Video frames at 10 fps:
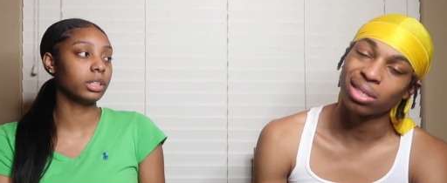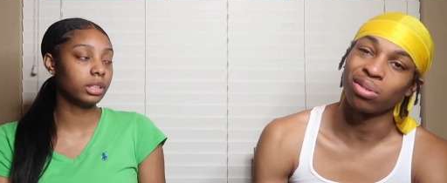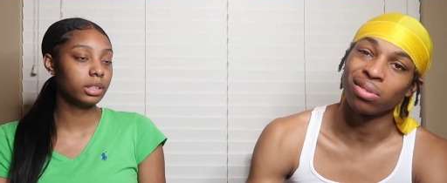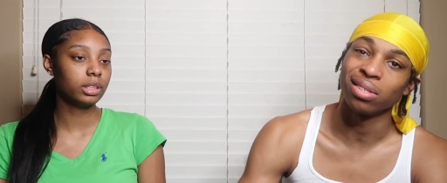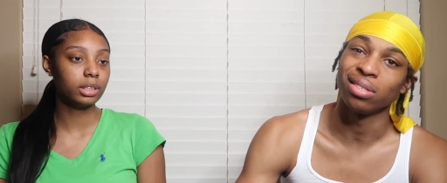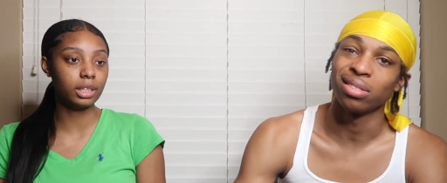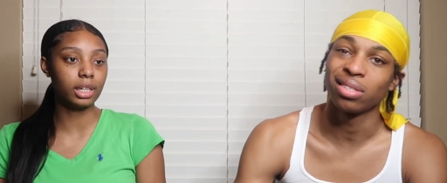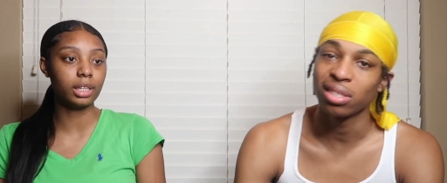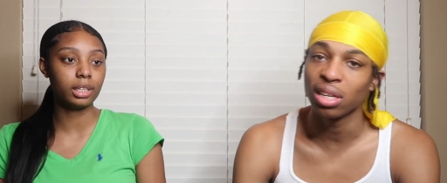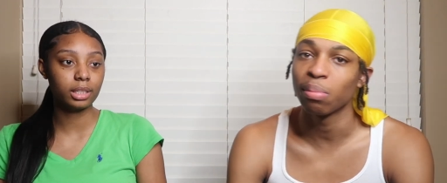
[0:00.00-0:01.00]
Speaker 1: That's some real
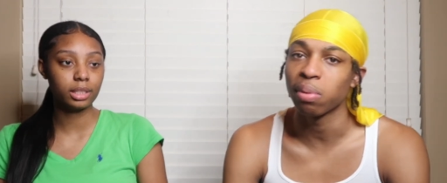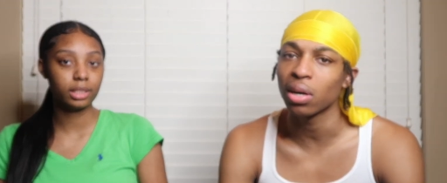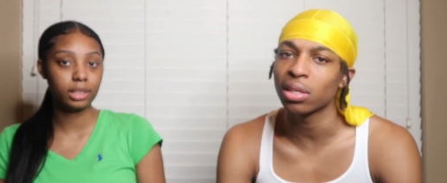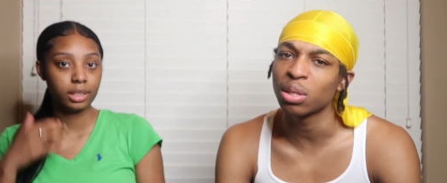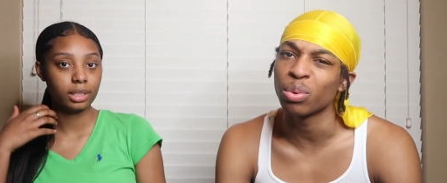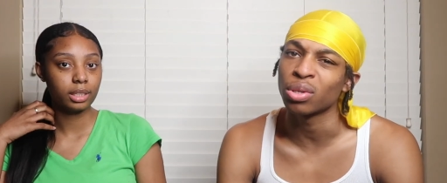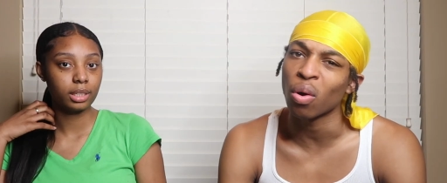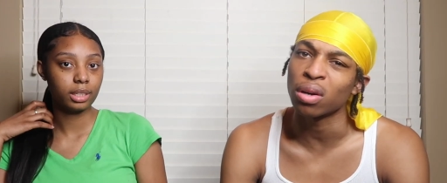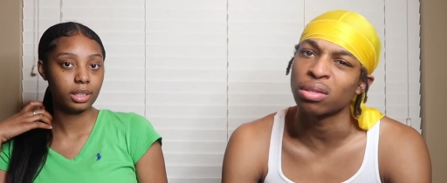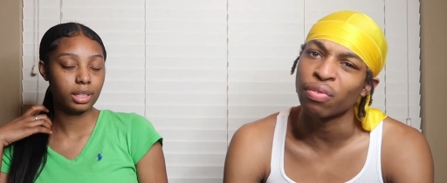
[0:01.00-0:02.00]
shit, bro. That shit was
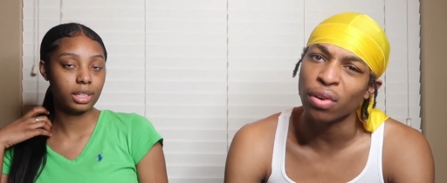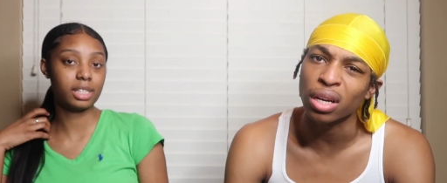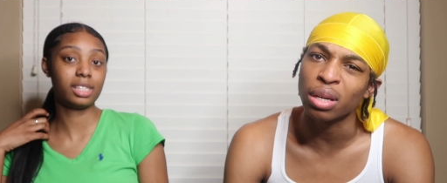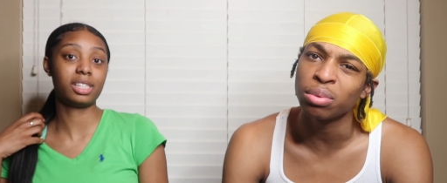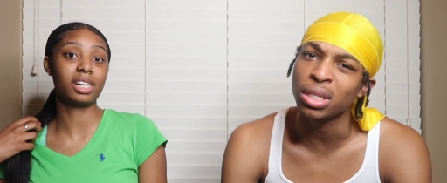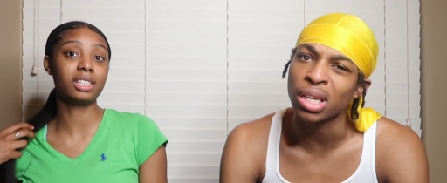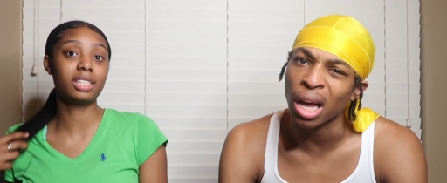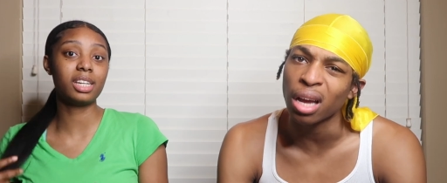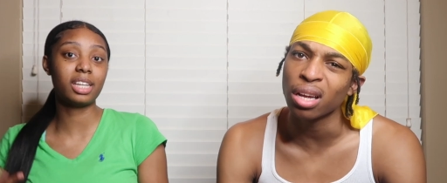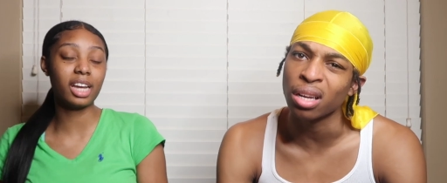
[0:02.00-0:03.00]
hard as fuck.
Speaker 2: His
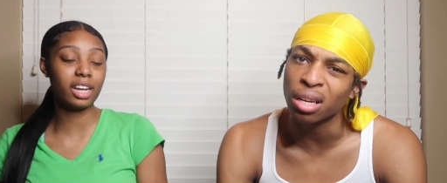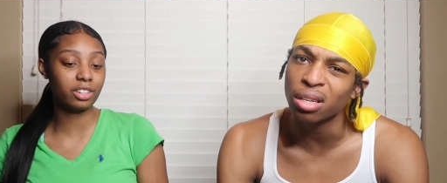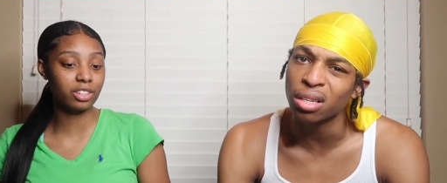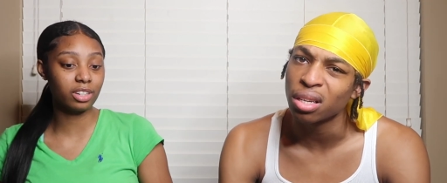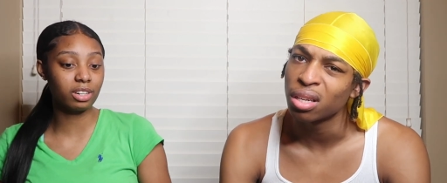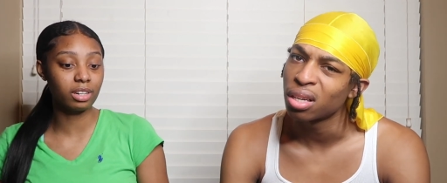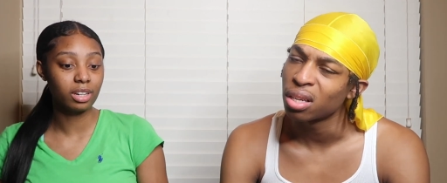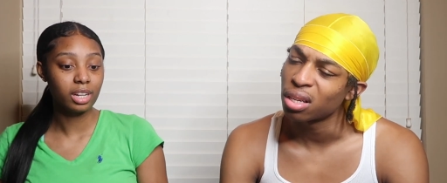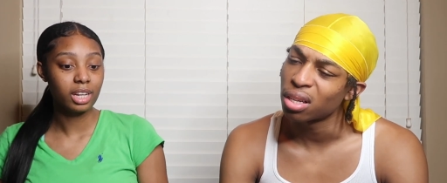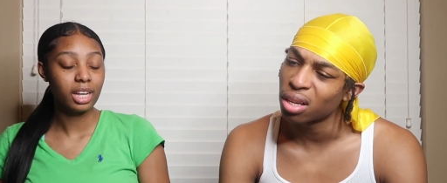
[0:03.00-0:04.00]
auntie
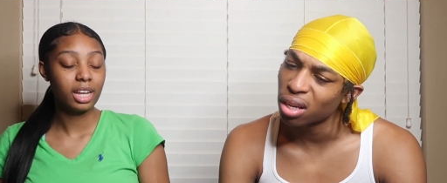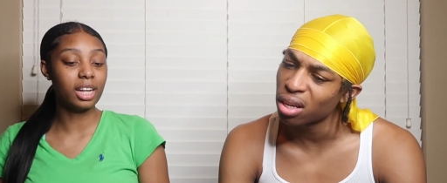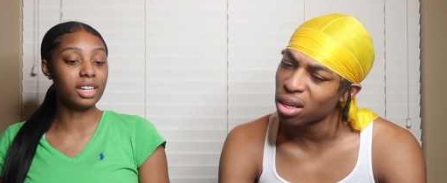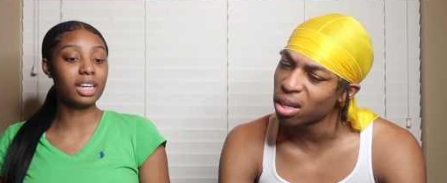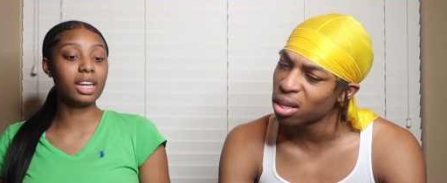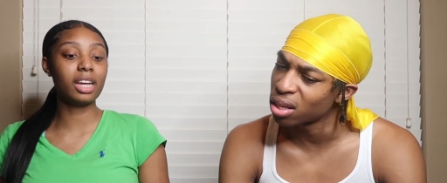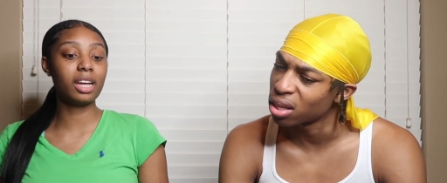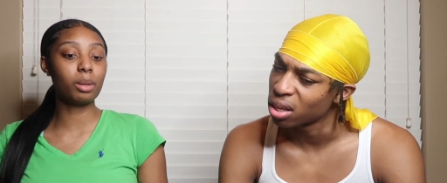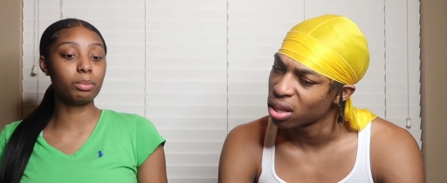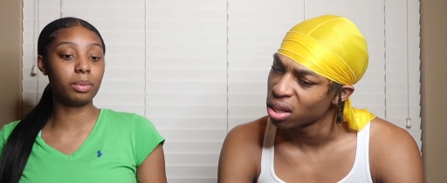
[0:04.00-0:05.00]
cancer. Yeah. And
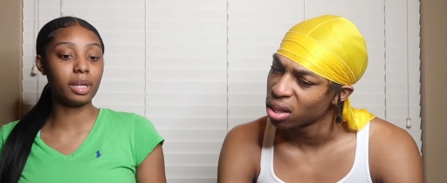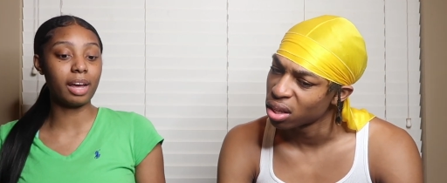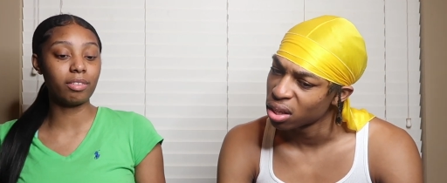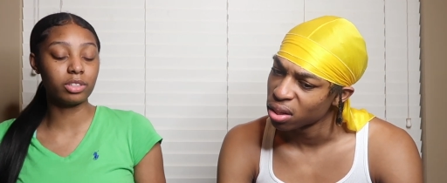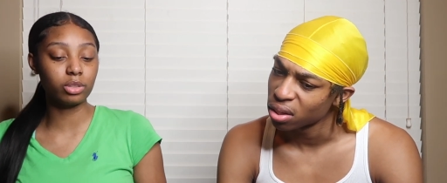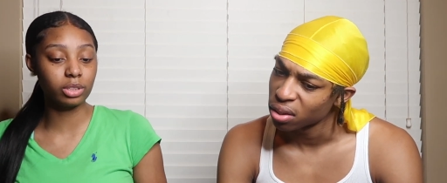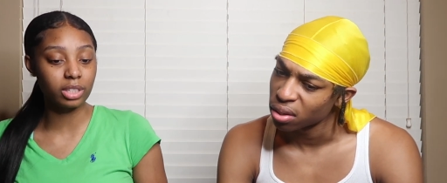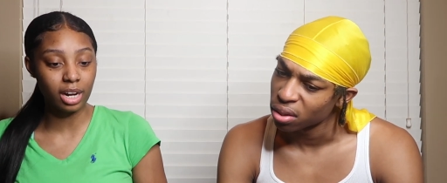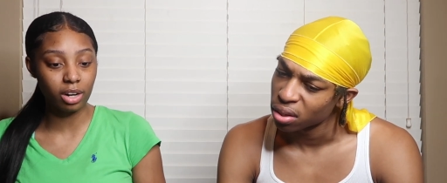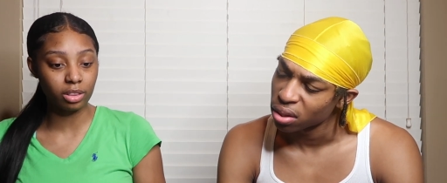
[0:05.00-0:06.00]
then him be having
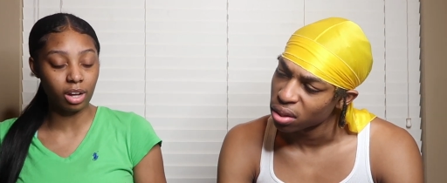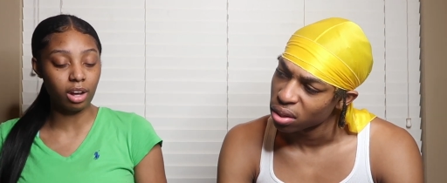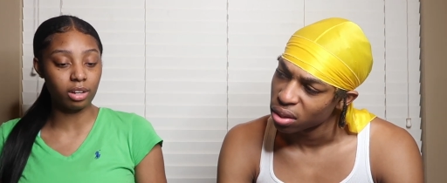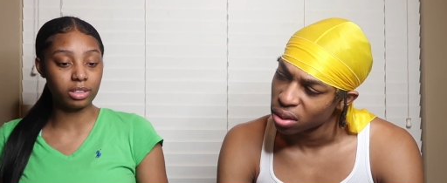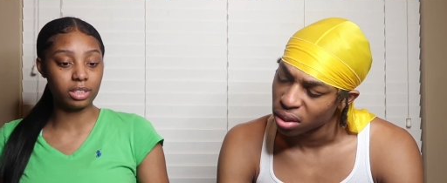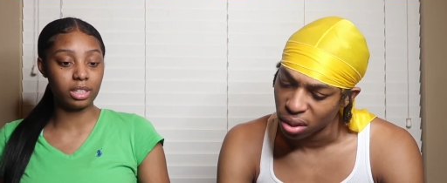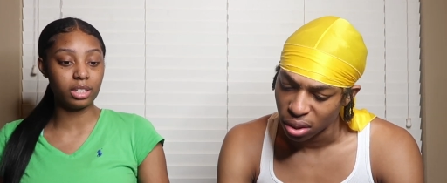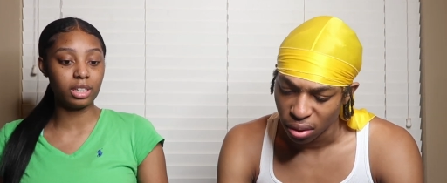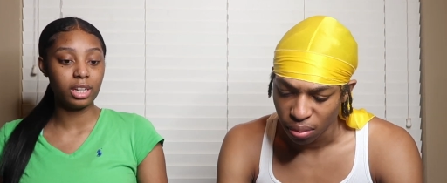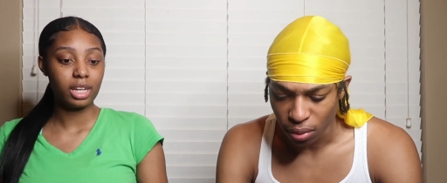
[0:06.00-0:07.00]
suicidal thoughts
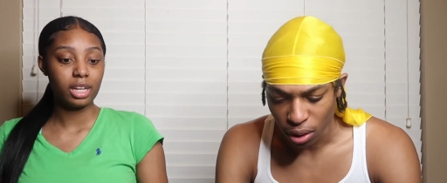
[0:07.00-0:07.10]
and